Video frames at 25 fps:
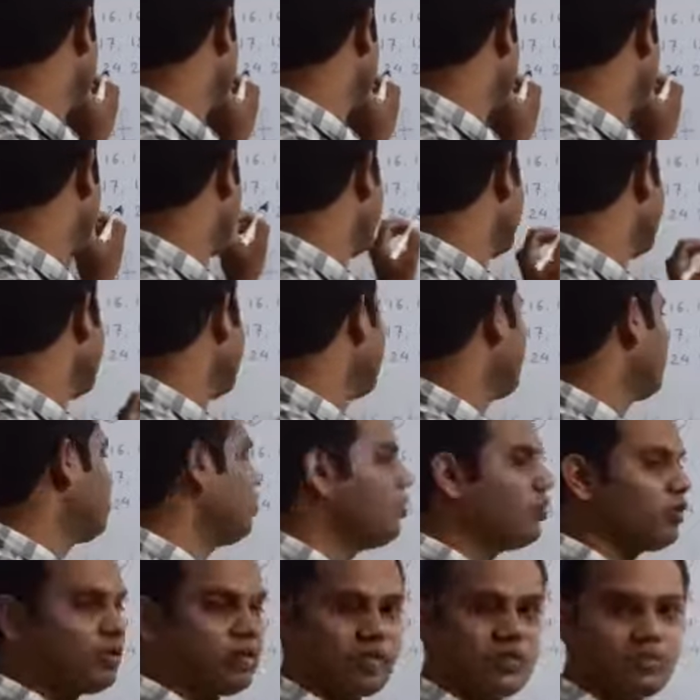
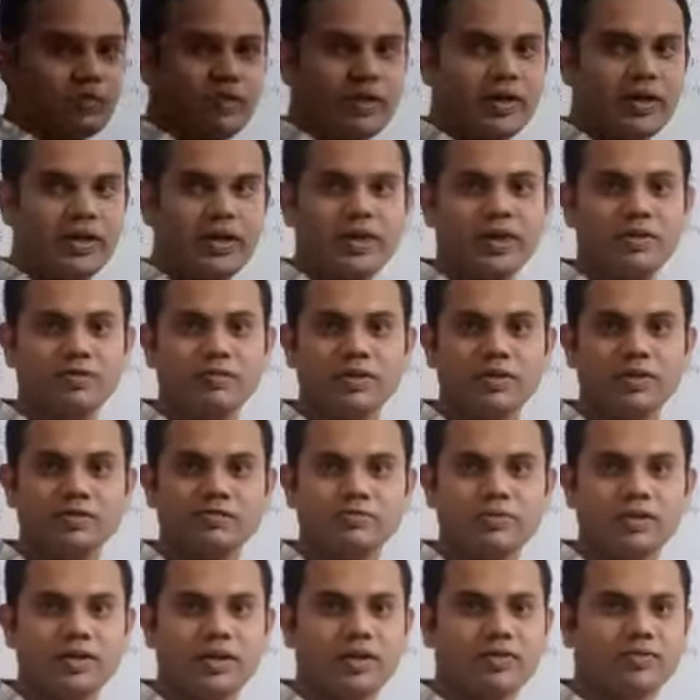24, 28 plus
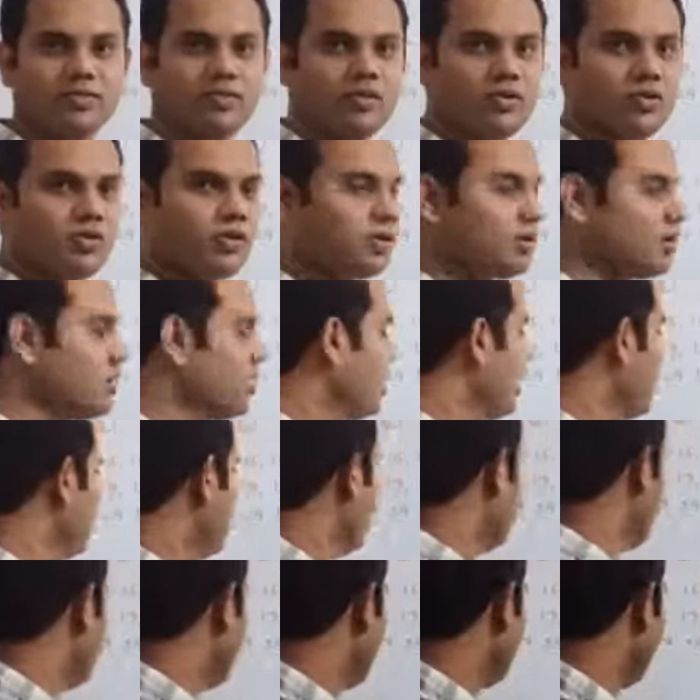24,
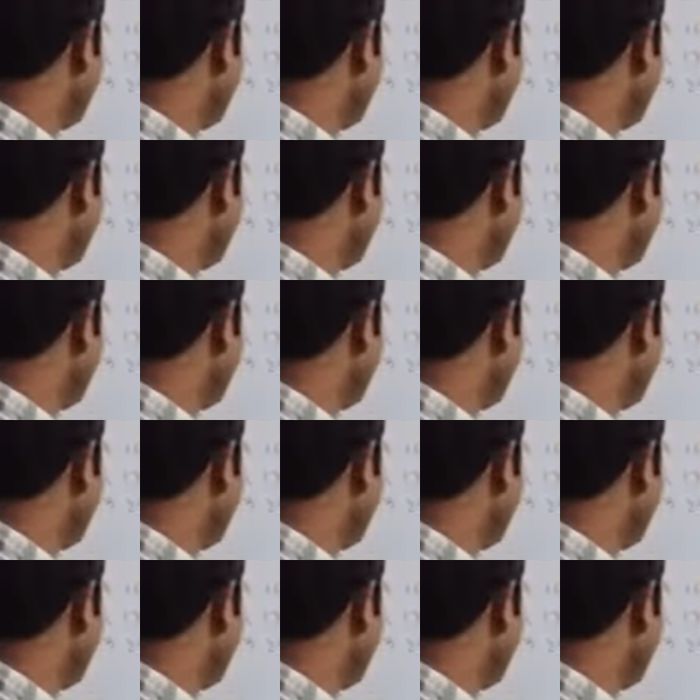it